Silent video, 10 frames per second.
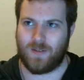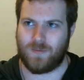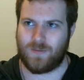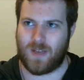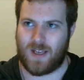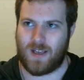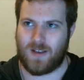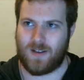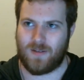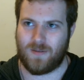
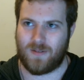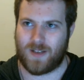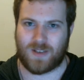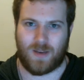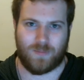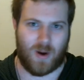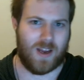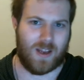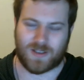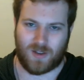He ends up
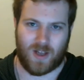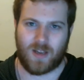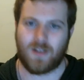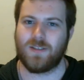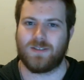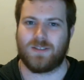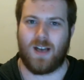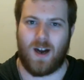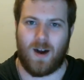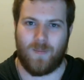breaking his leg,
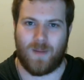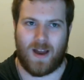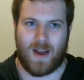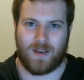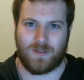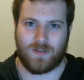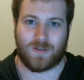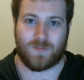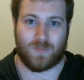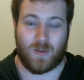and
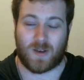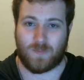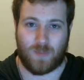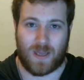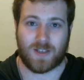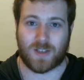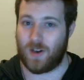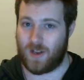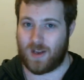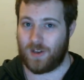pretty much begs her
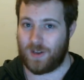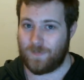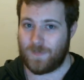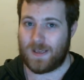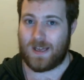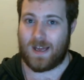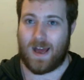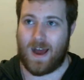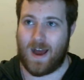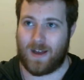to kill him.
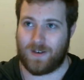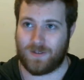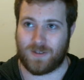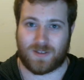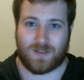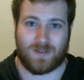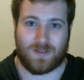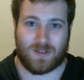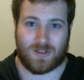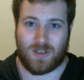And
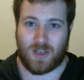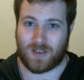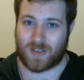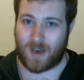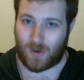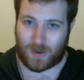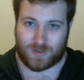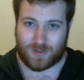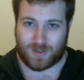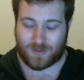you can tell like
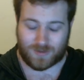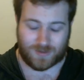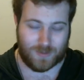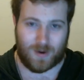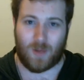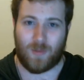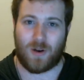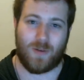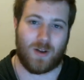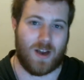the development
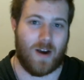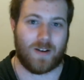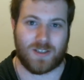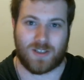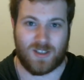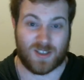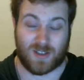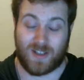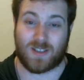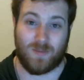of her character. She just
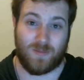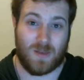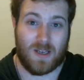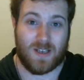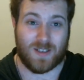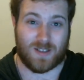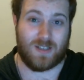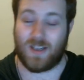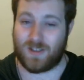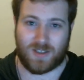lets him sit
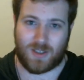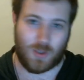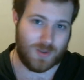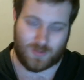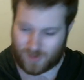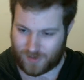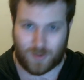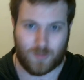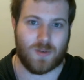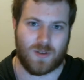there. She steals, I think,
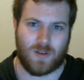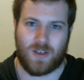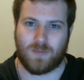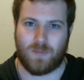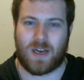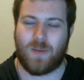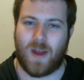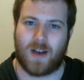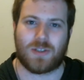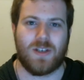was his money pouch,